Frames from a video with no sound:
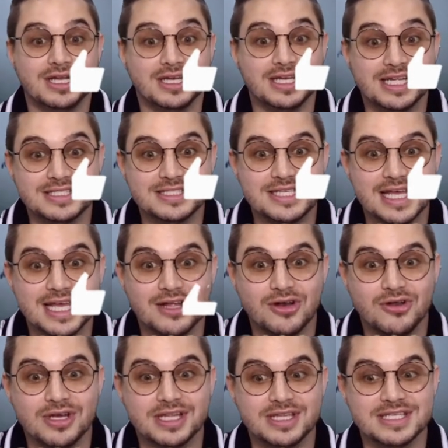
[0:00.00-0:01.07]
Let's take a
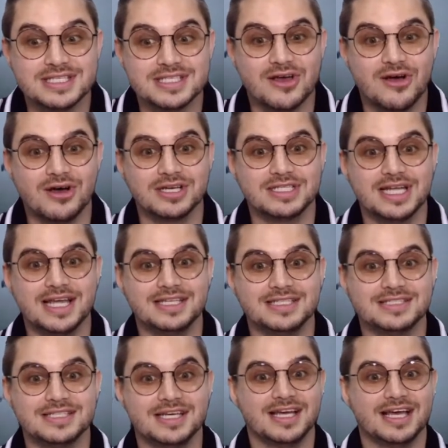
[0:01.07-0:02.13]
look at this
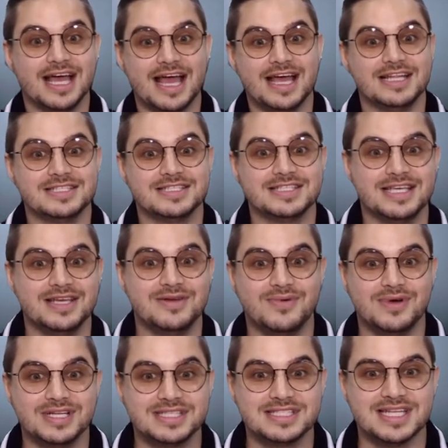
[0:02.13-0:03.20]
content and see what it's